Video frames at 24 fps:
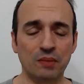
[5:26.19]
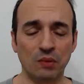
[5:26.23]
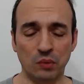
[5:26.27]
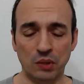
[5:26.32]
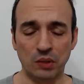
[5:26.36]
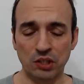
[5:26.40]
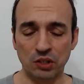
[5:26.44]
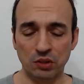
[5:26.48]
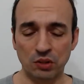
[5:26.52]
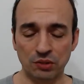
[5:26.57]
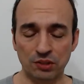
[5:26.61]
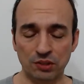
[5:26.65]
We
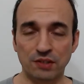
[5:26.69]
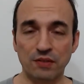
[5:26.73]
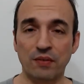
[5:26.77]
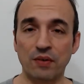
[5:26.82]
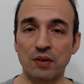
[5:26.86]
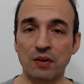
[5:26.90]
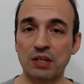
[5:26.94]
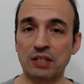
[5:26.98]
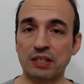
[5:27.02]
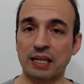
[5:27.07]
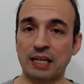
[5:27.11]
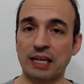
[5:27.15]
use
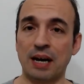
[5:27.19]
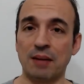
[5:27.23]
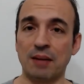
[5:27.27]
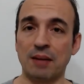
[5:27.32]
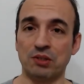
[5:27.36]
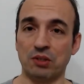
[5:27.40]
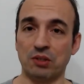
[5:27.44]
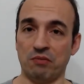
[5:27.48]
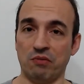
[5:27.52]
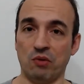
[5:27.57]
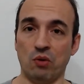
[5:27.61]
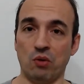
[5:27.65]
30 grams
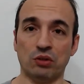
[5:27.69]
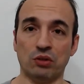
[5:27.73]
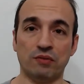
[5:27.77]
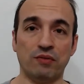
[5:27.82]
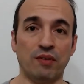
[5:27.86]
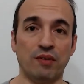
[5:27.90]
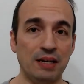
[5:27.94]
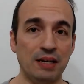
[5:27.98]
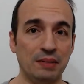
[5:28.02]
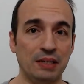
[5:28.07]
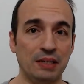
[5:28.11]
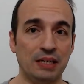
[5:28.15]
of oat
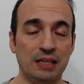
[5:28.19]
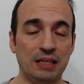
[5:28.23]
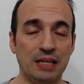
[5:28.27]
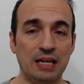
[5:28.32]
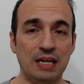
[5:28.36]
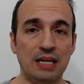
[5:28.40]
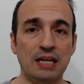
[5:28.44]
fiber,